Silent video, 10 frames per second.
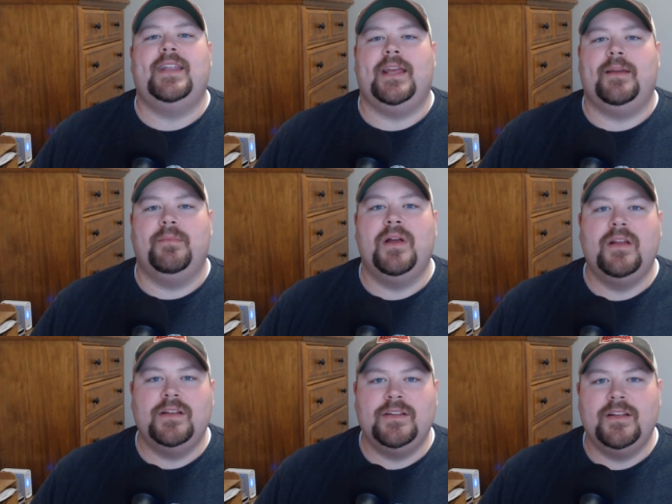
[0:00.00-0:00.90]
team
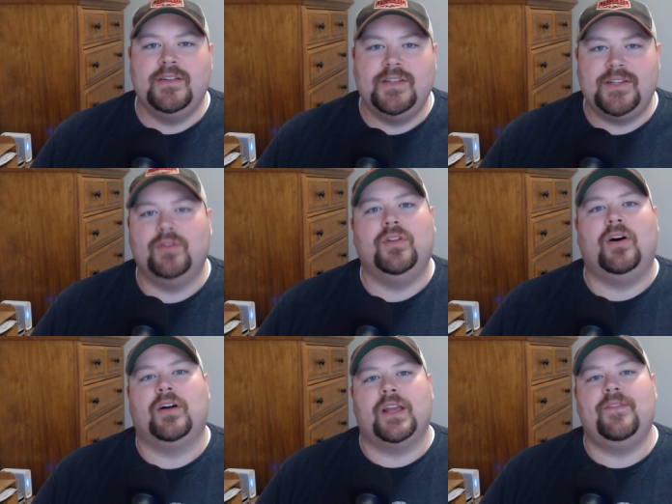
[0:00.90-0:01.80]
so
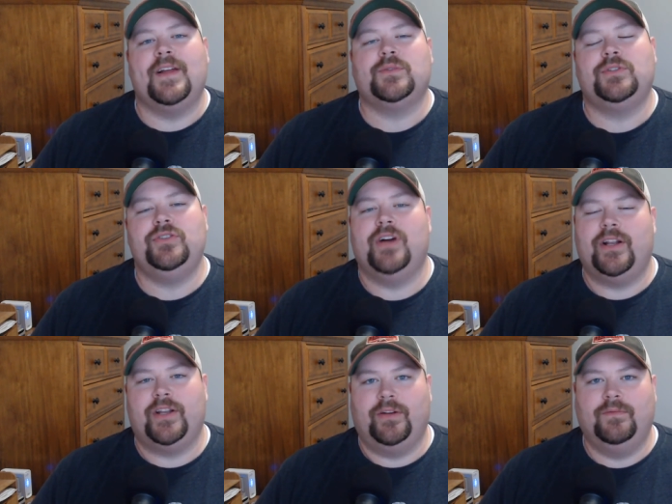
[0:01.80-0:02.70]
long if that's what you try
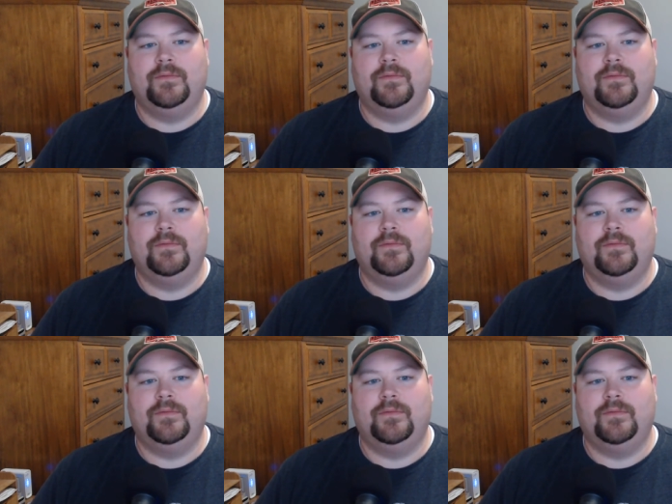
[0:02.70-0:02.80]
to do.